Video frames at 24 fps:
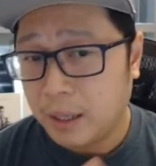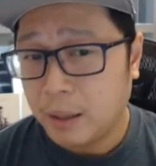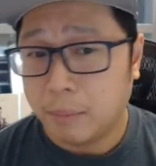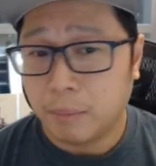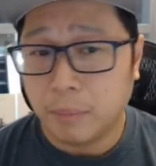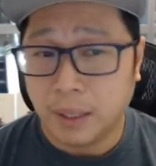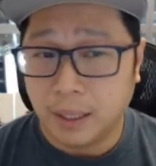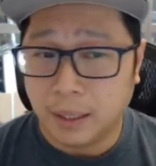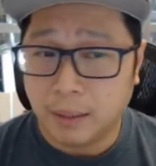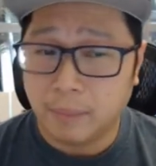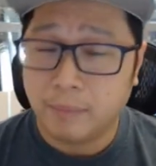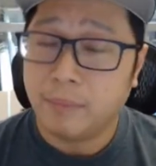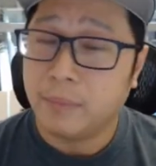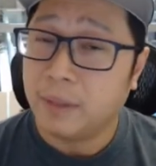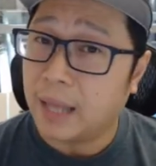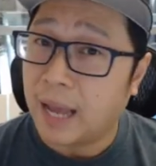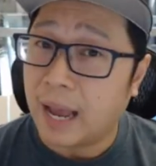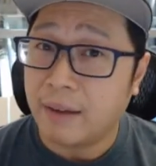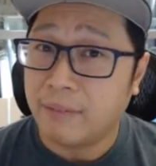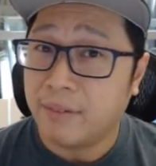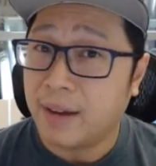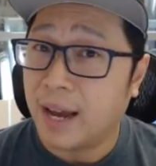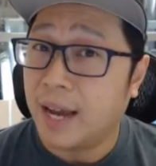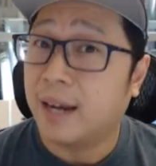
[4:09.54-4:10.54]
But
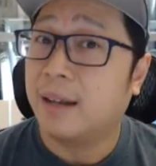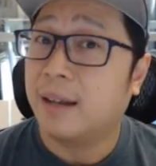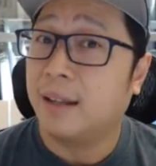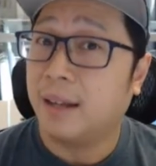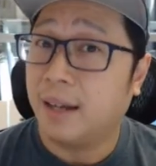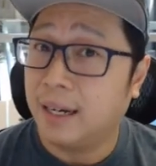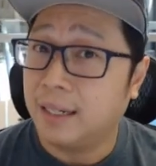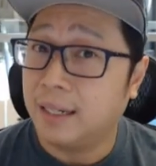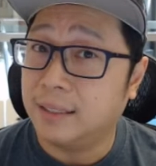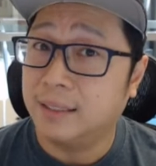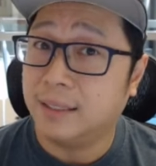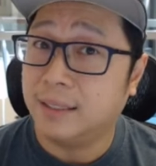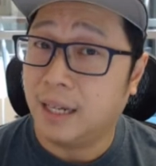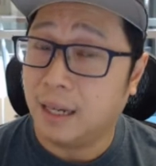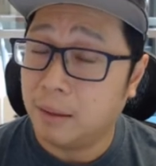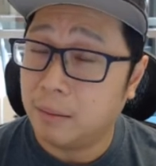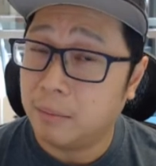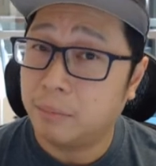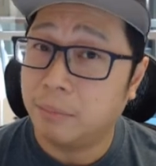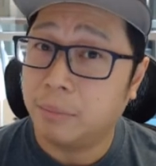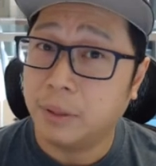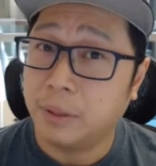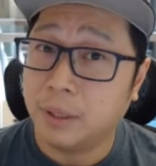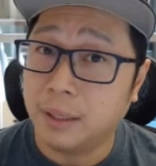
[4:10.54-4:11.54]
I've had clients
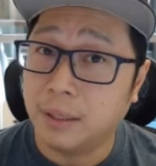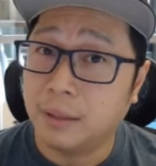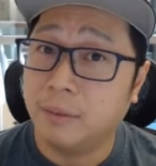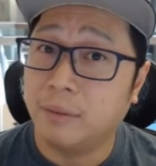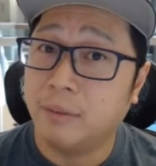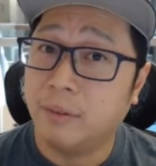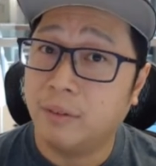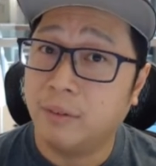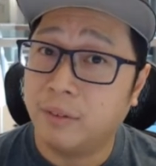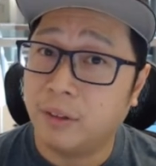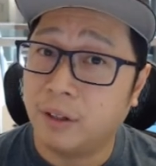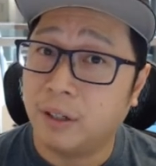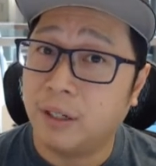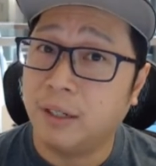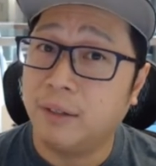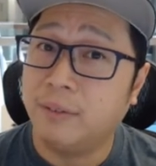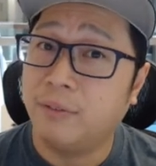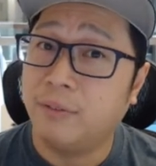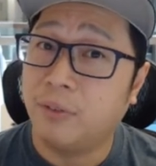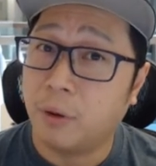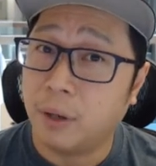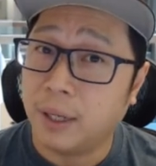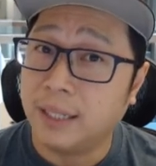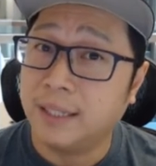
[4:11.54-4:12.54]
that put
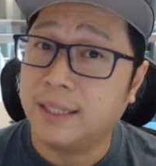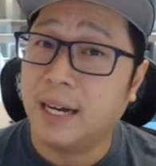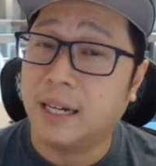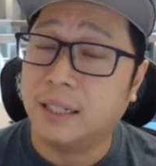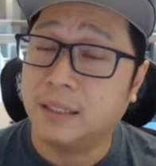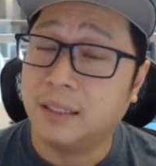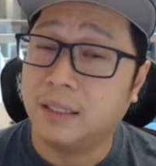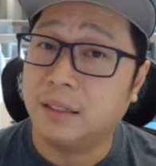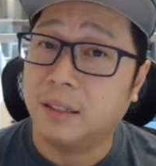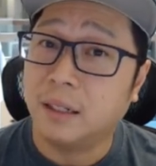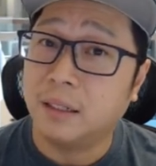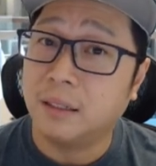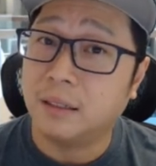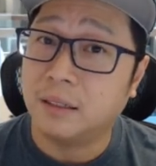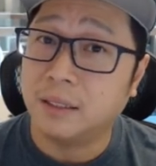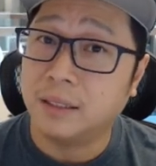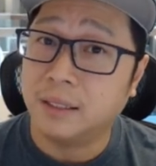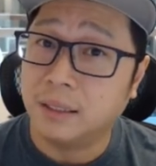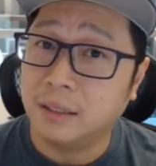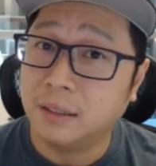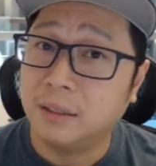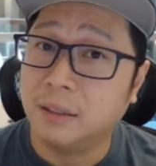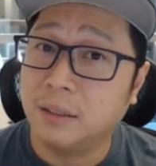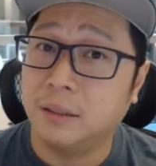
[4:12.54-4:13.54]
$30,000,
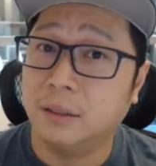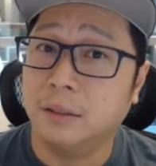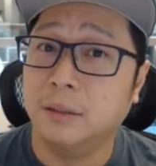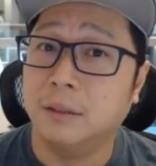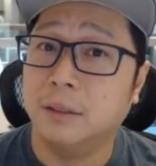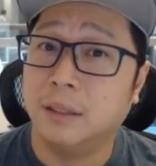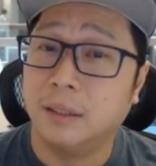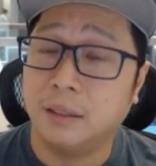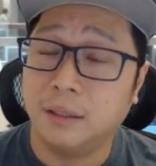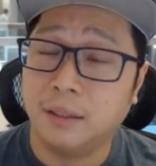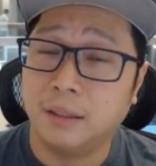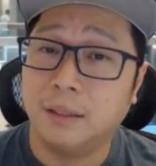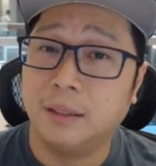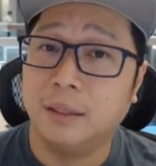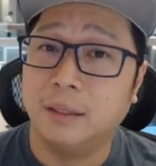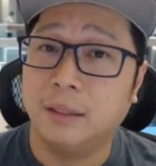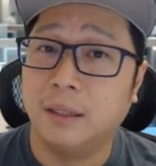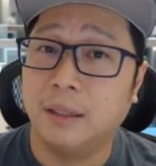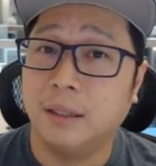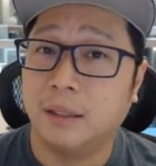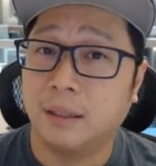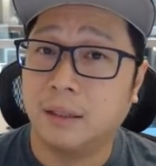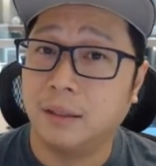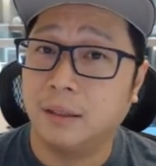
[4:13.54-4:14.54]
$40,000 into
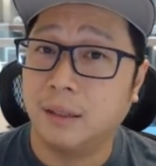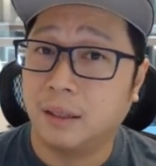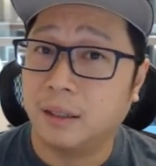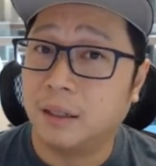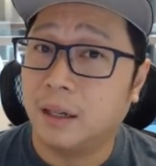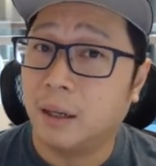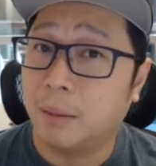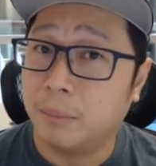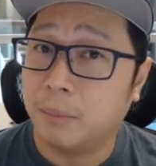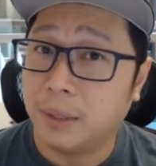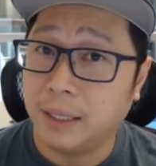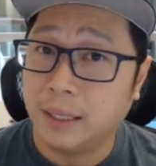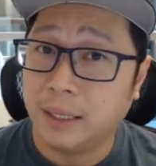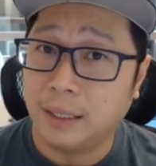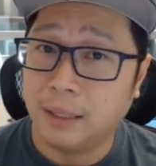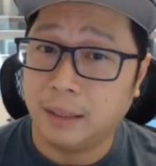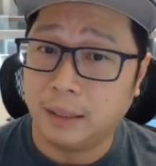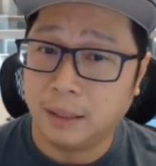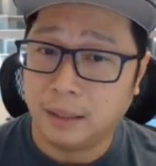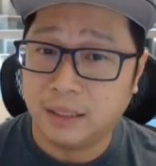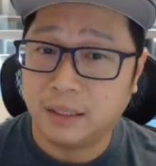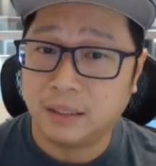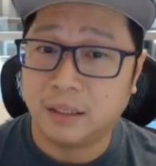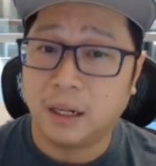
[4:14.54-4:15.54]
their
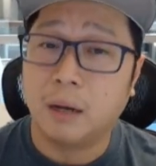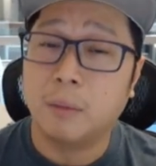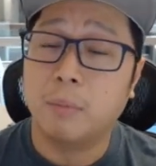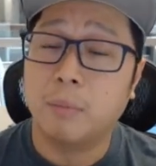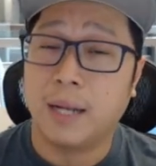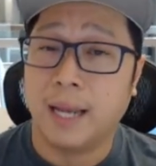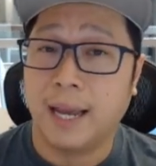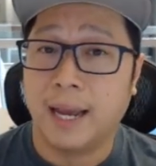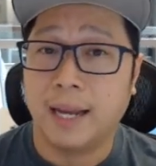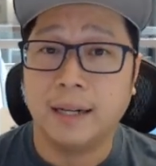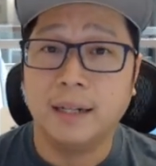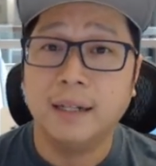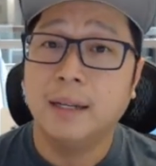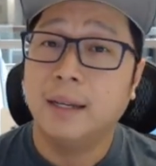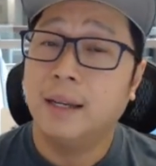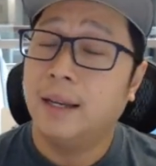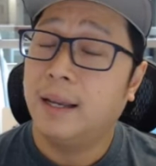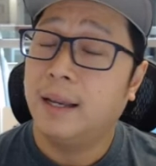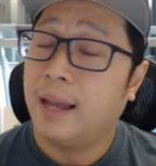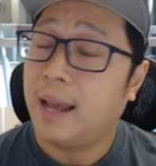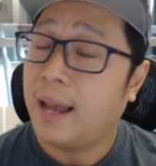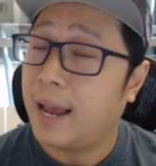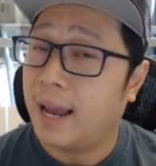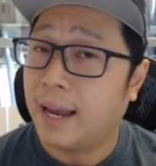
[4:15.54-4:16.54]
company stock plan,
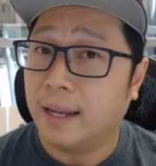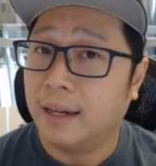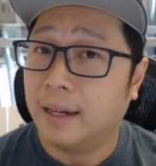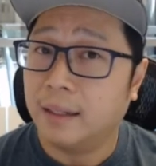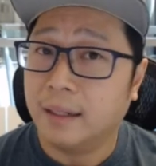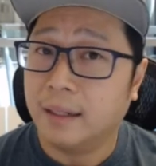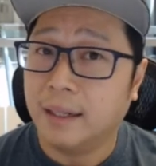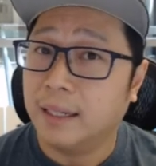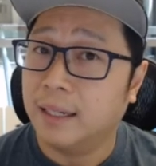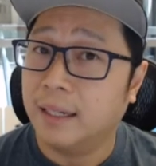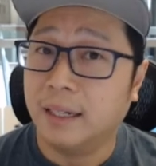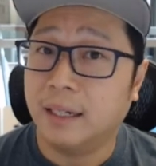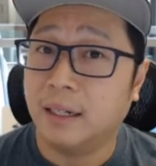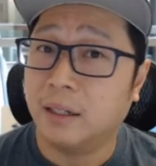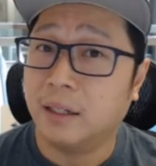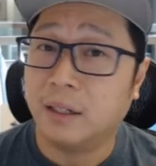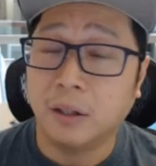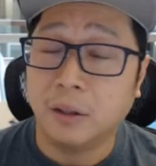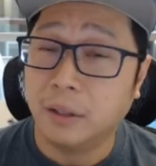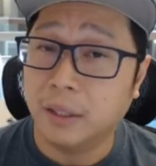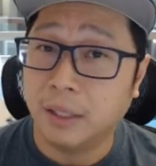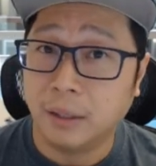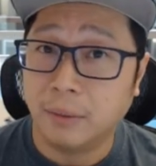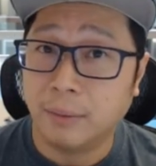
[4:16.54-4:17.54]
and it didn't
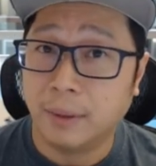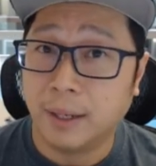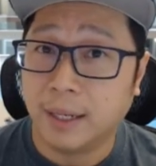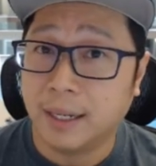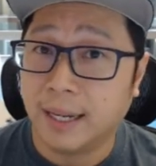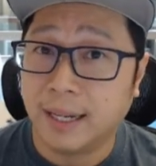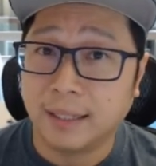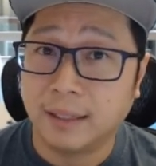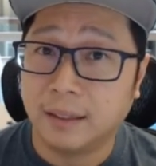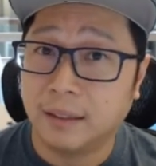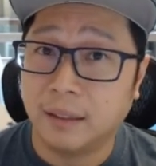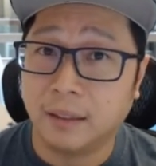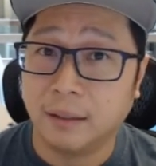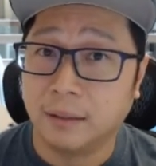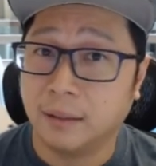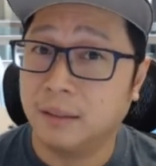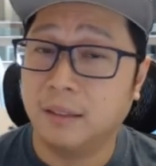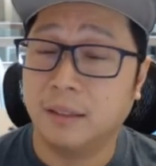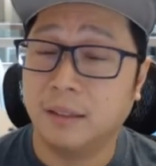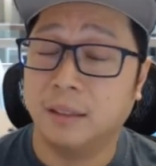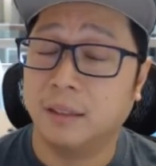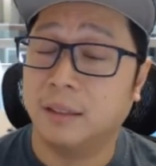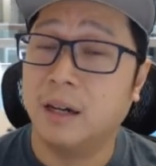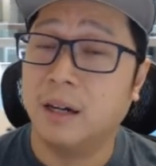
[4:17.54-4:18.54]
go anywhere. Like
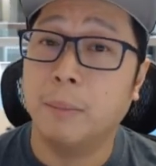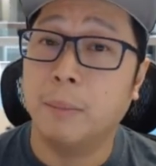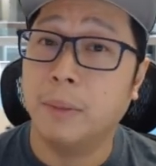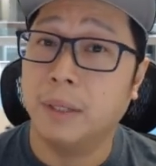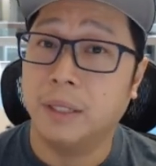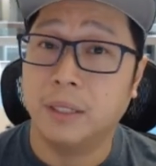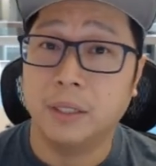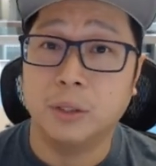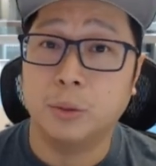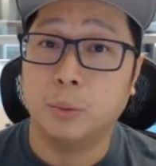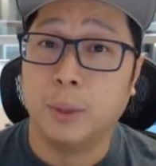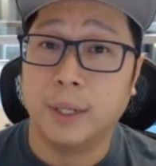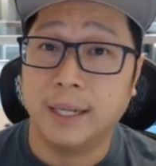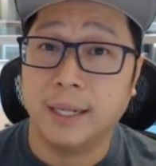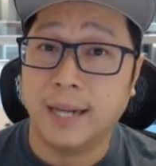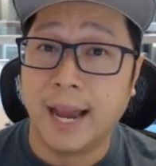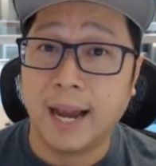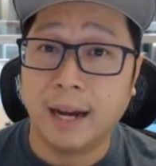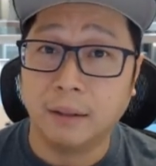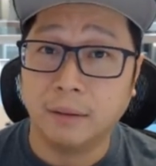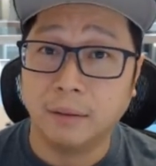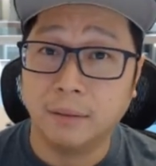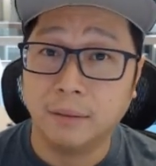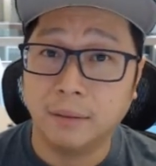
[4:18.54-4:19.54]
the company just went
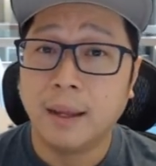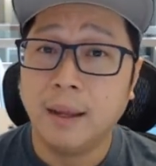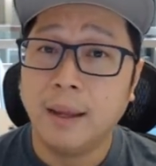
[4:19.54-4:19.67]
down.